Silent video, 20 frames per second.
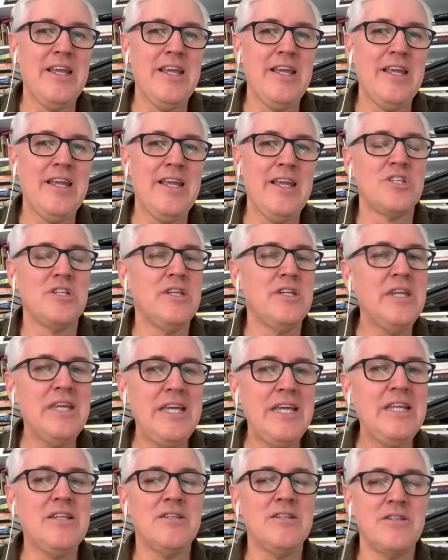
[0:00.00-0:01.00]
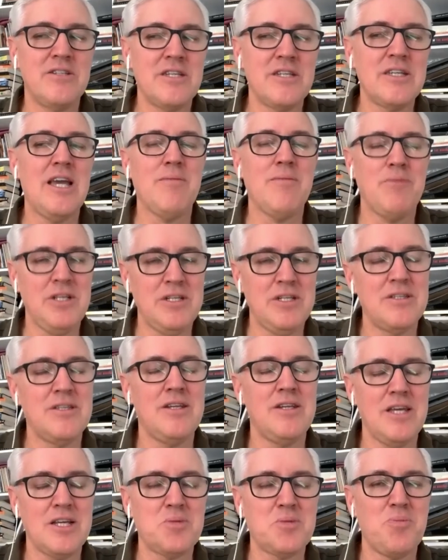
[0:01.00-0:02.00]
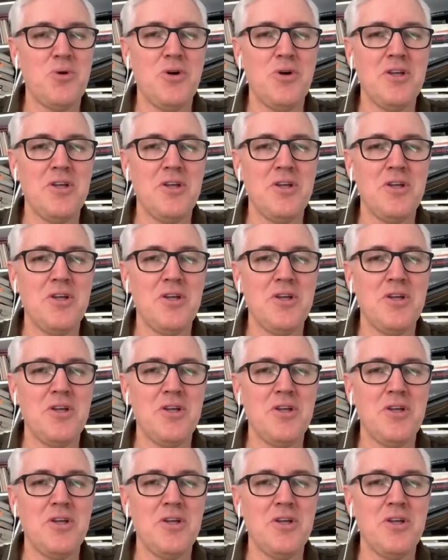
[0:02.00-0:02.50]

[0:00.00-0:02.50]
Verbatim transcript: and it wasn't needed to get me to the next point.